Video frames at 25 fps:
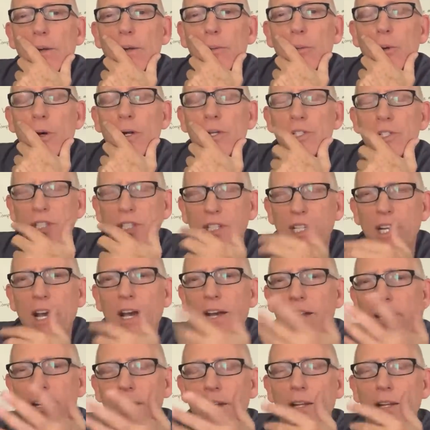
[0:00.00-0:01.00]
one she
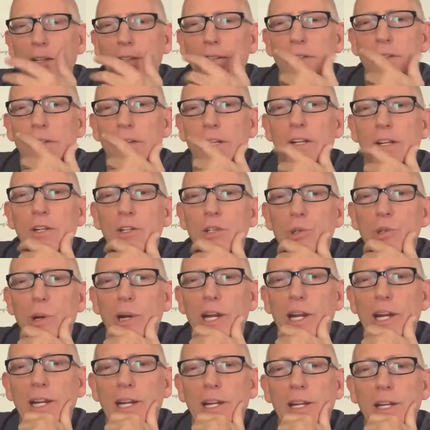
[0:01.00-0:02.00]
got in a in a
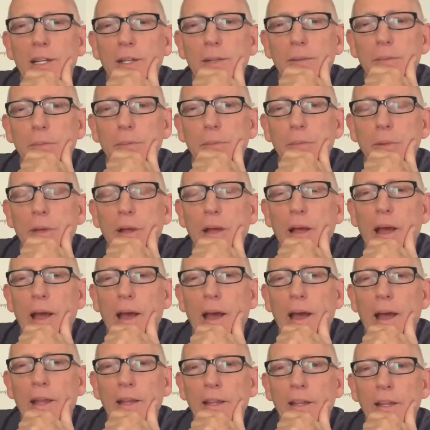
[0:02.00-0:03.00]
trade,
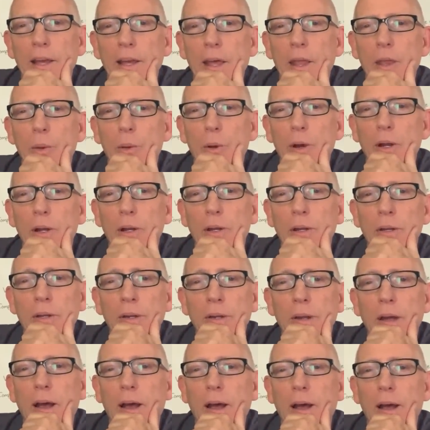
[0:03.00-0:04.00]
and the other one,
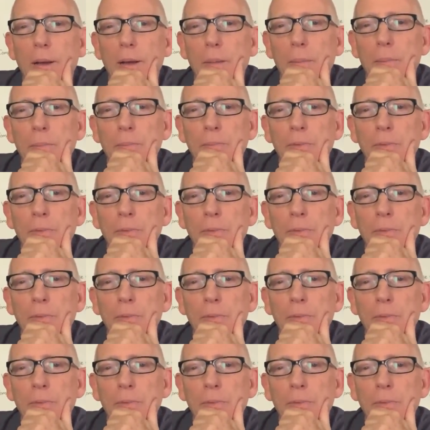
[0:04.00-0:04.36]
um,